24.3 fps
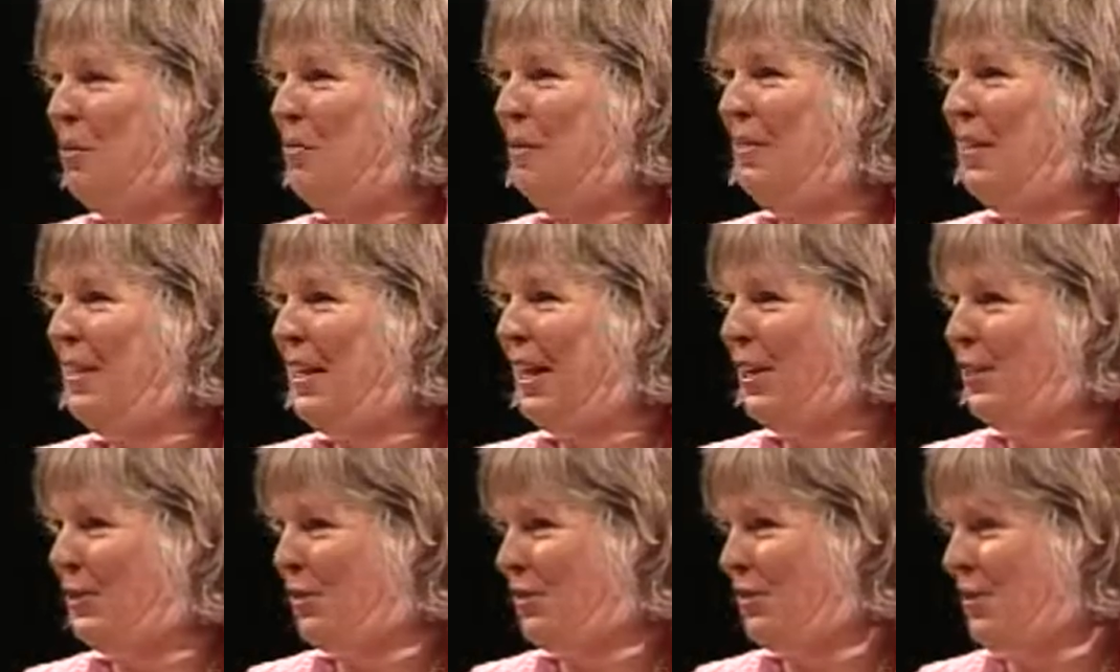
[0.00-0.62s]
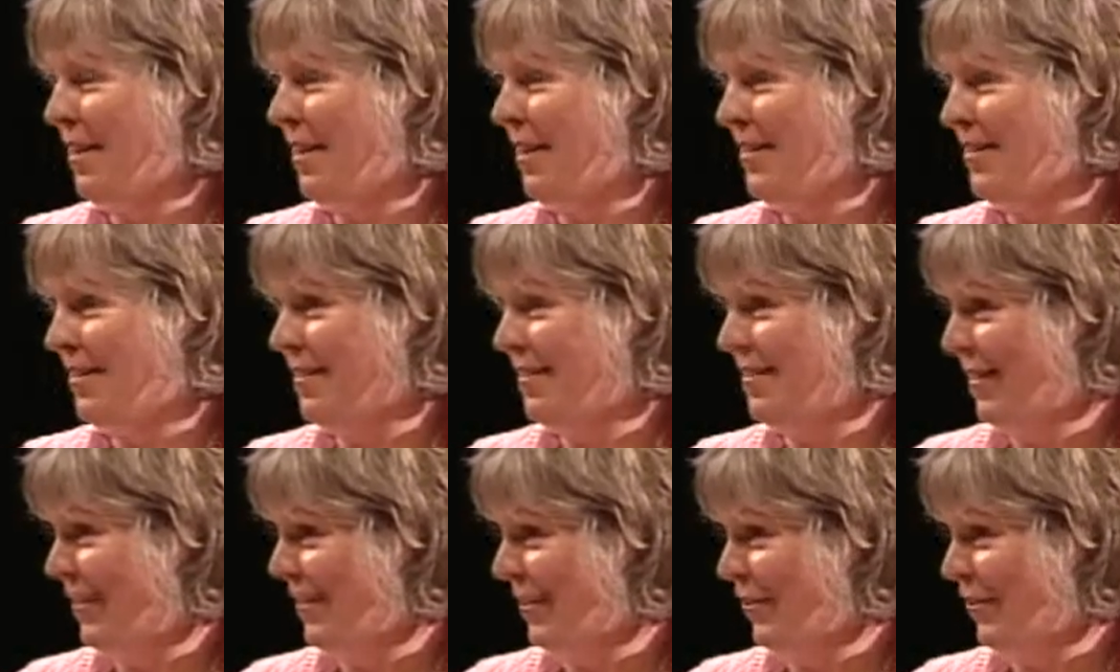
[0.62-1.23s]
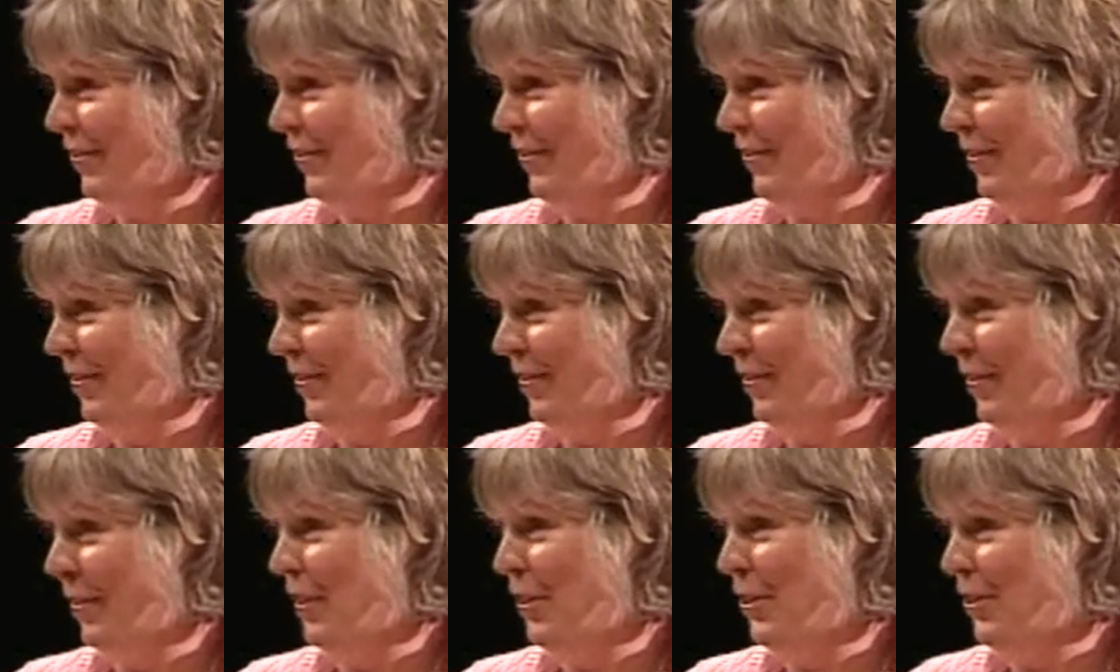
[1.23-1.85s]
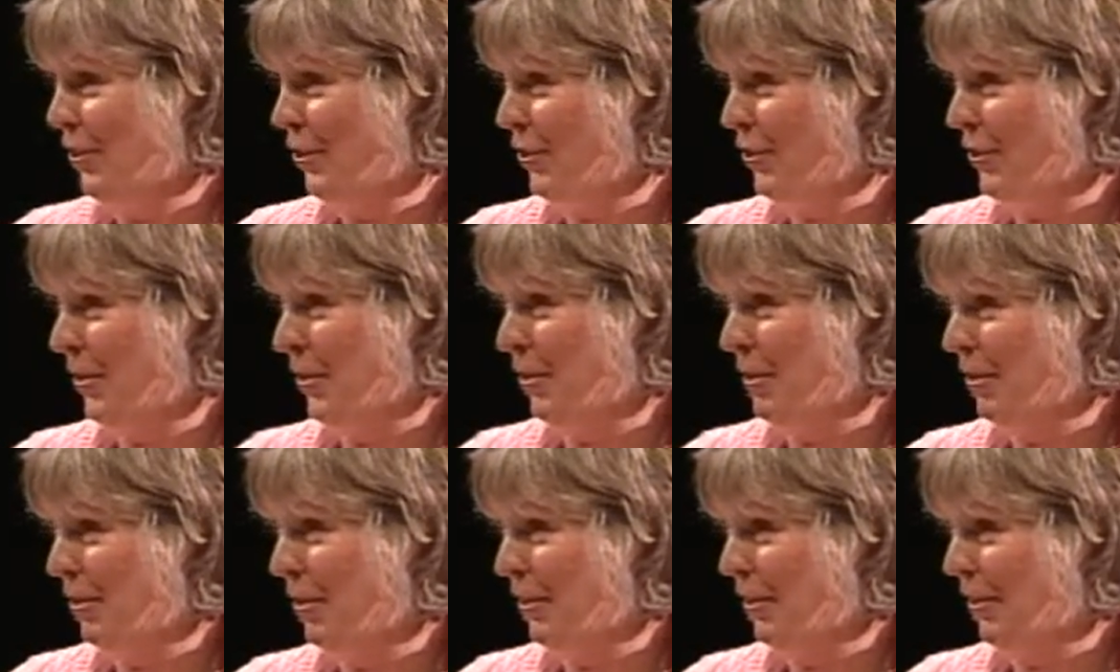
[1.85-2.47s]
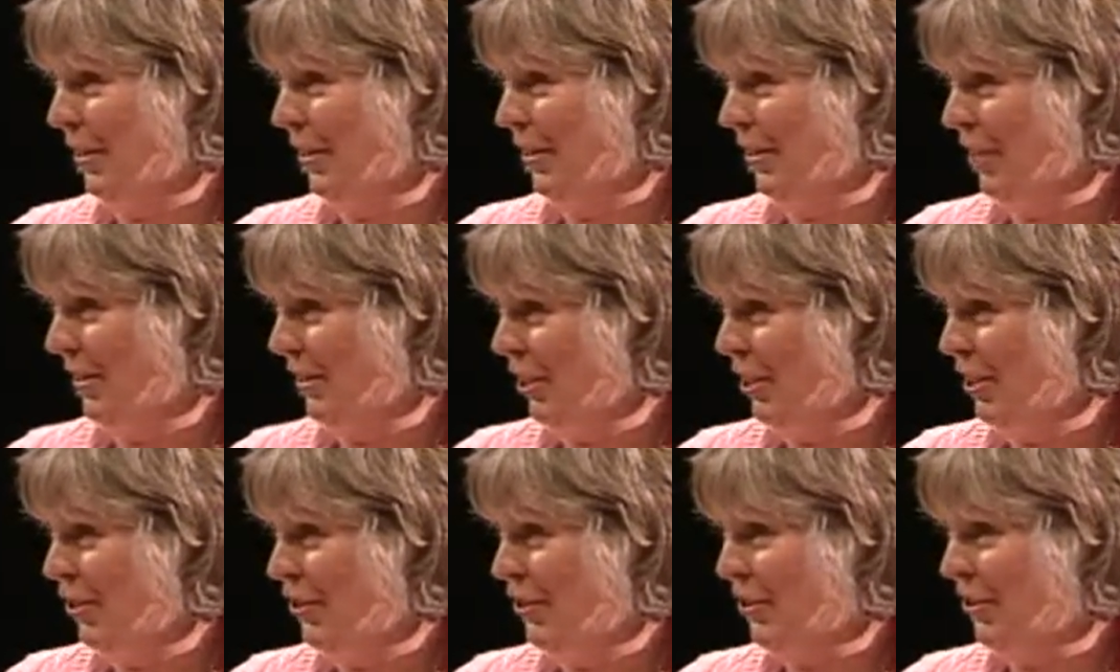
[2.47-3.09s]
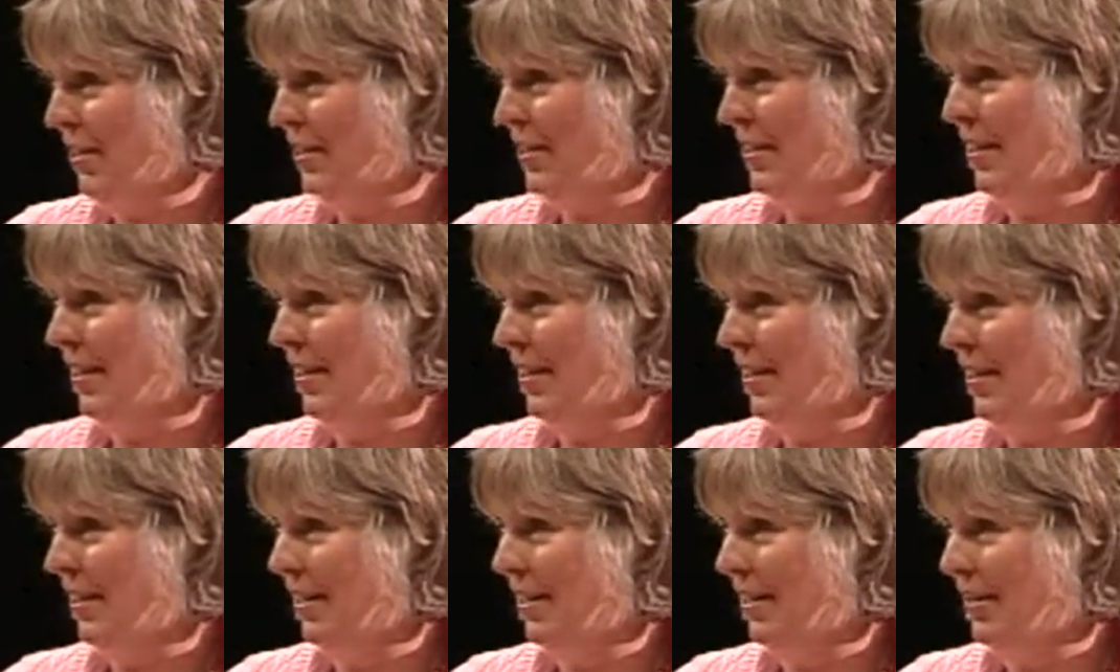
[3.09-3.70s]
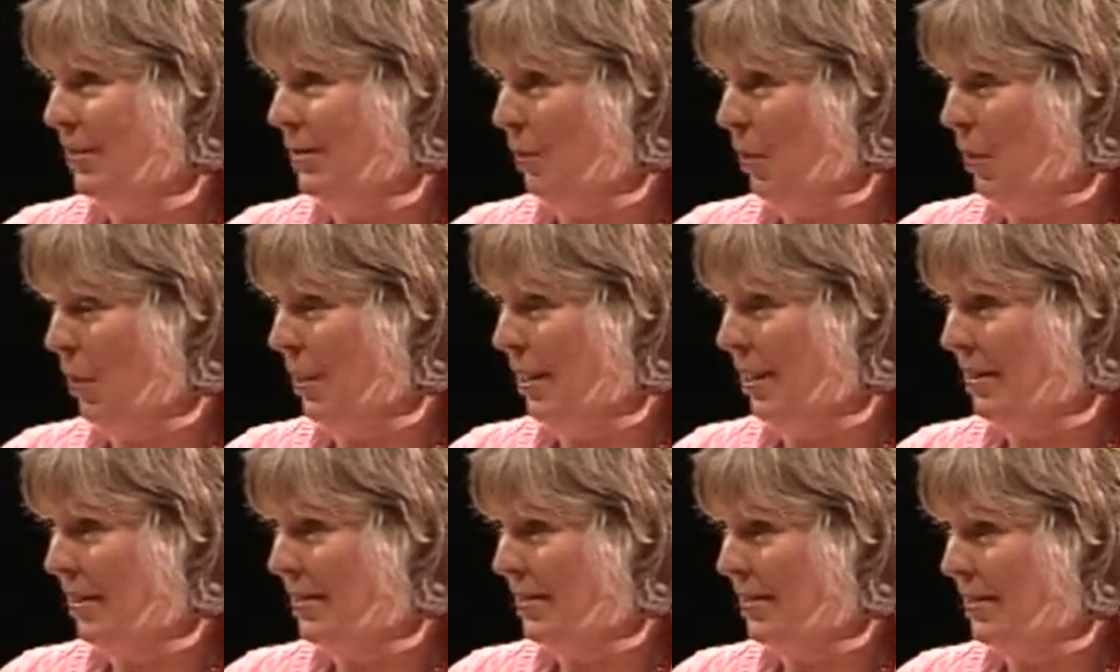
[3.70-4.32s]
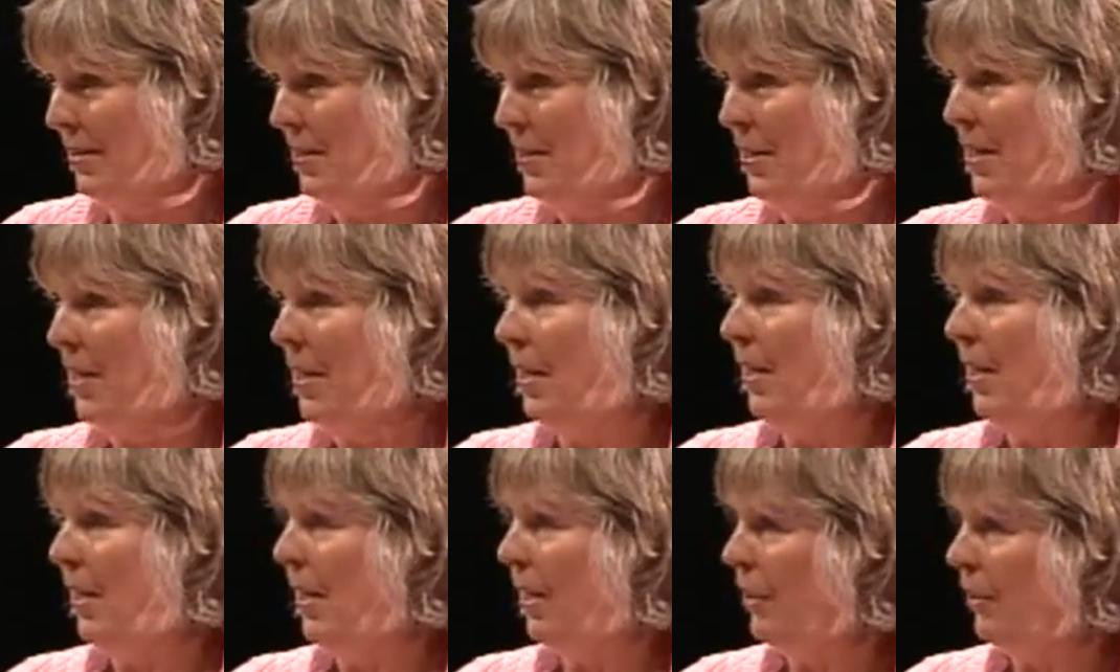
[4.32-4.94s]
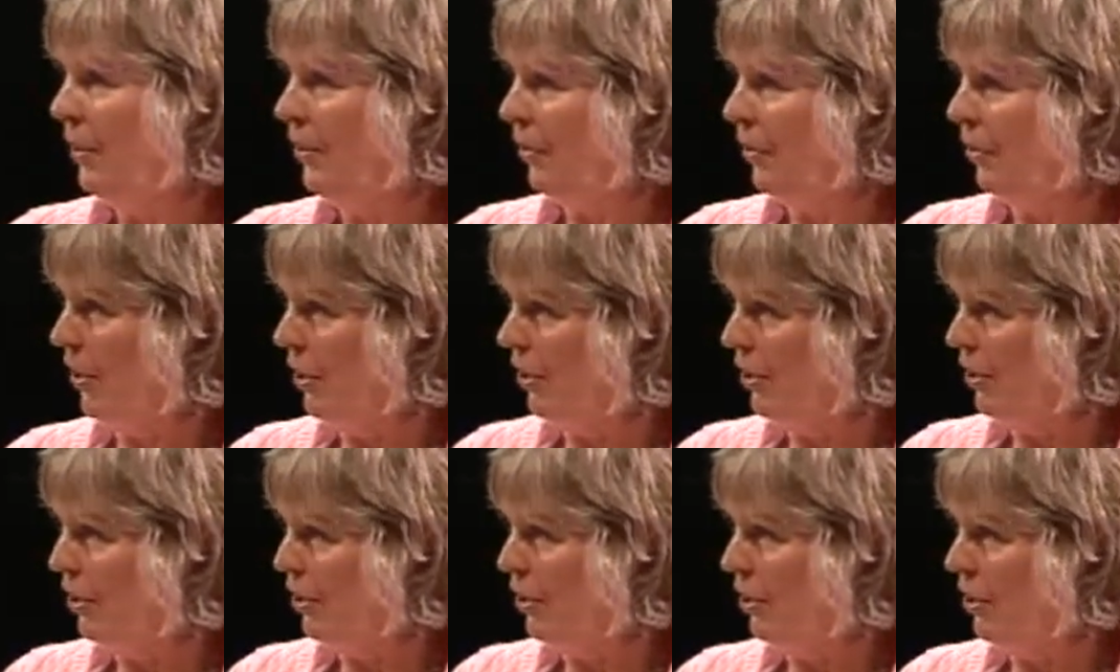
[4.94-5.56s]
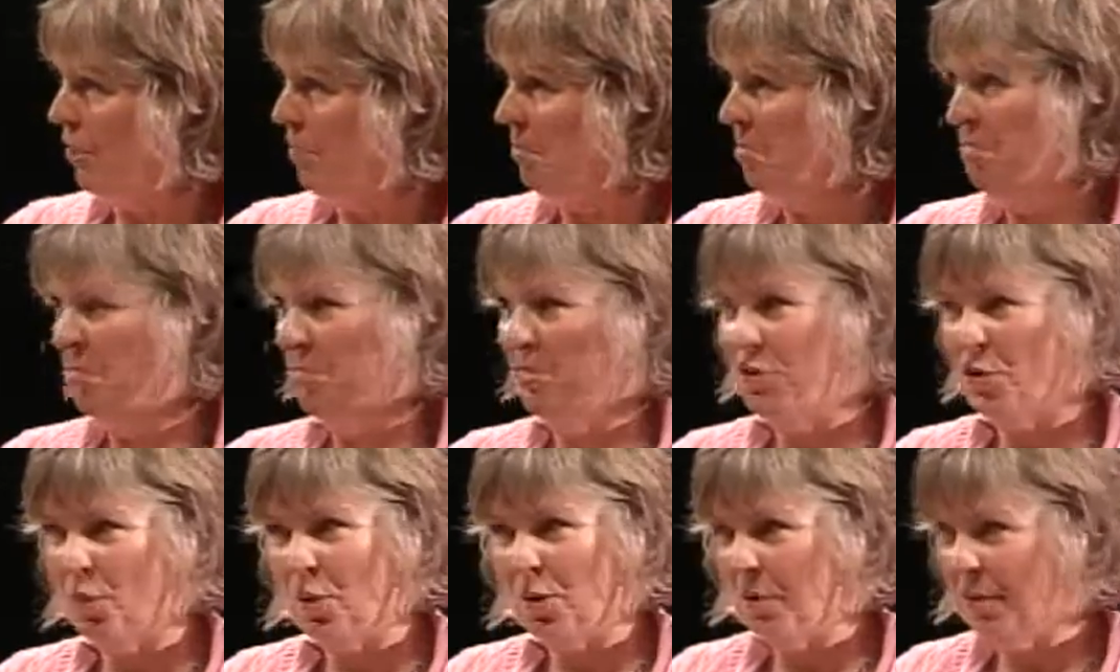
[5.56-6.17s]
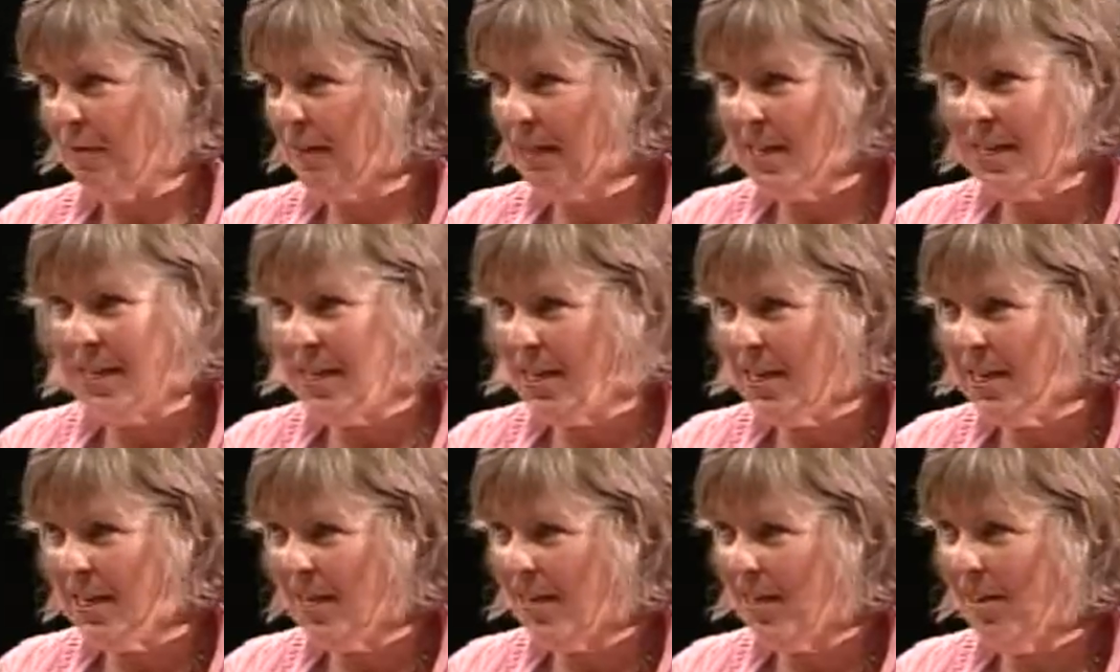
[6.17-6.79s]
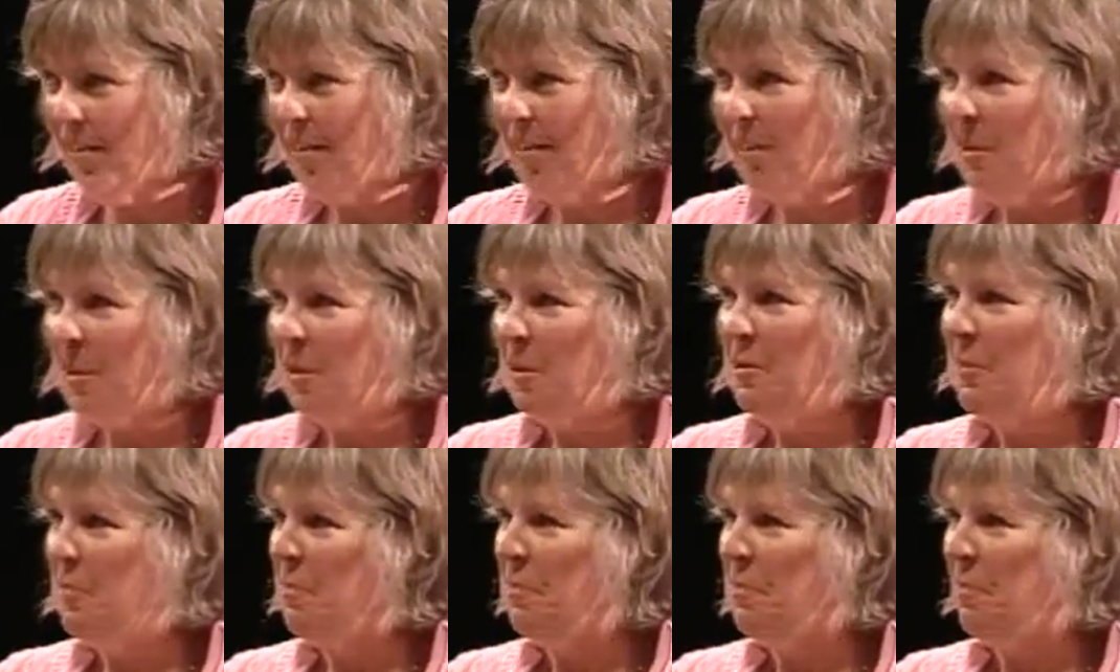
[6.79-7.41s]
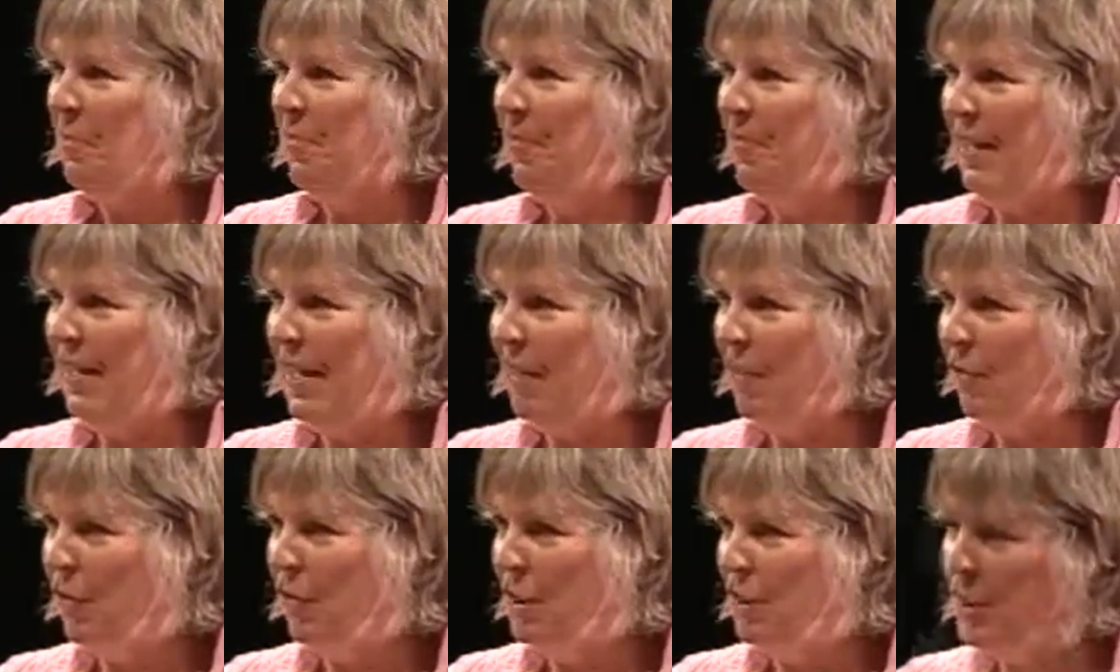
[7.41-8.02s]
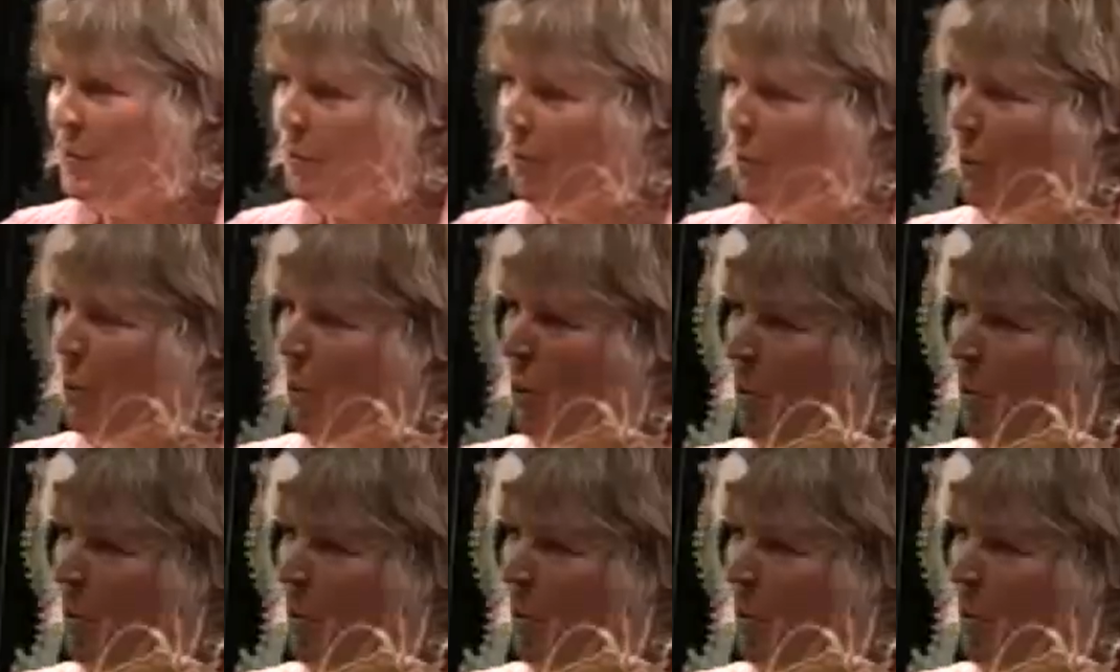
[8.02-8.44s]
of the exercises I know you talked about like the lunges and the squats. Are there other sort of key favorites for low